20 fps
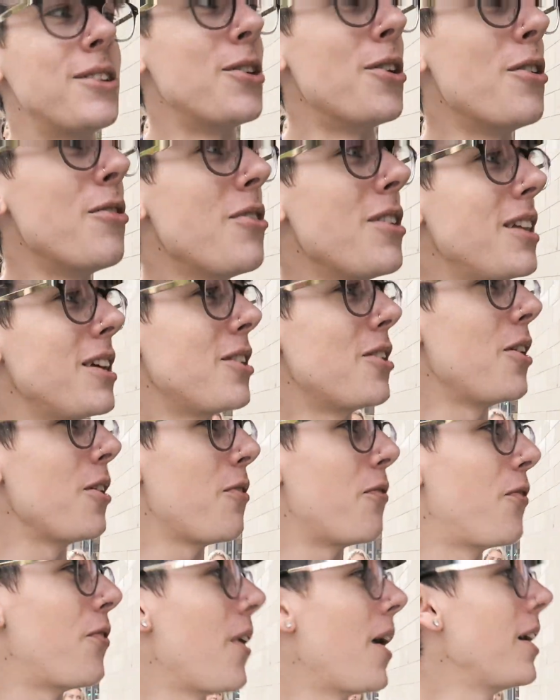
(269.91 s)
Don't really know
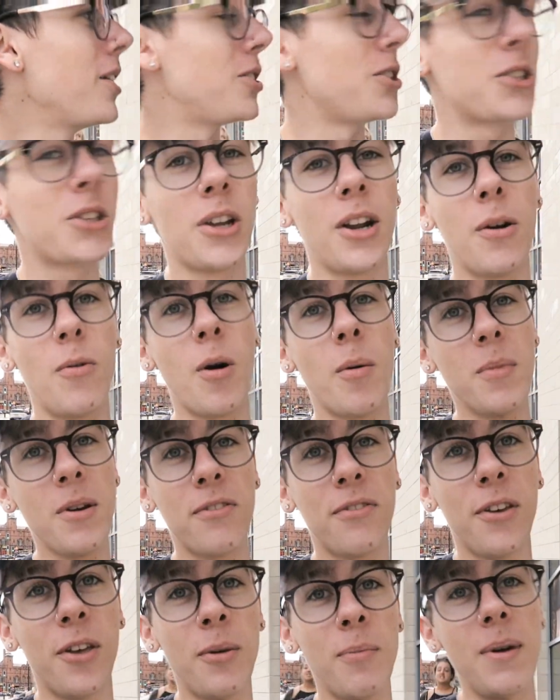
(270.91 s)
if she's going to want
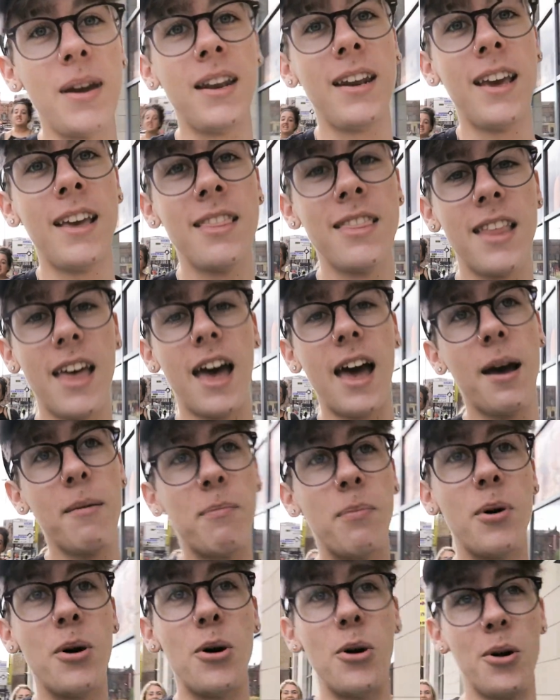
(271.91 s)
me filming in
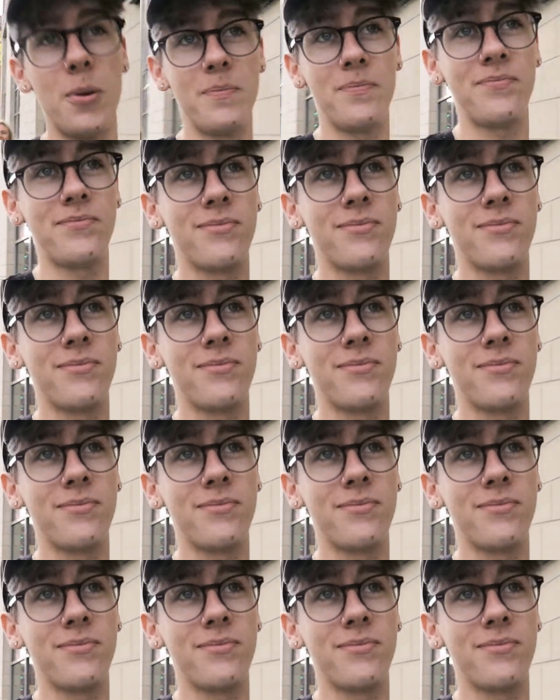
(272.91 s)
there, but